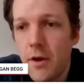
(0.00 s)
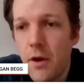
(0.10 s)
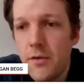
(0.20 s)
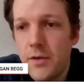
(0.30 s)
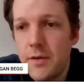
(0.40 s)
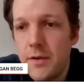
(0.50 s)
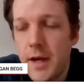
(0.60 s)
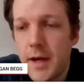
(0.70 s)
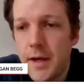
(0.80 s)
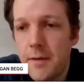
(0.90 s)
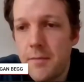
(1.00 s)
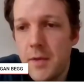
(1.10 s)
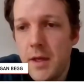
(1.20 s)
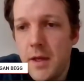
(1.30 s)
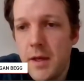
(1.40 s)
COVID.
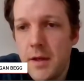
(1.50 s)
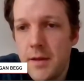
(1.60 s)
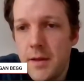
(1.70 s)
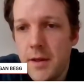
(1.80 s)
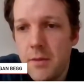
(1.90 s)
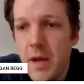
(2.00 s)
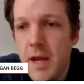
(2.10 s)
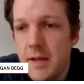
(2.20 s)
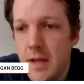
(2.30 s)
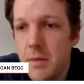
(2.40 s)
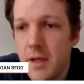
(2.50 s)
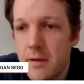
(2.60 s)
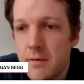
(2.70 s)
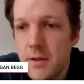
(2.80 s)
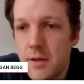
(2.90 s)
The pandemic,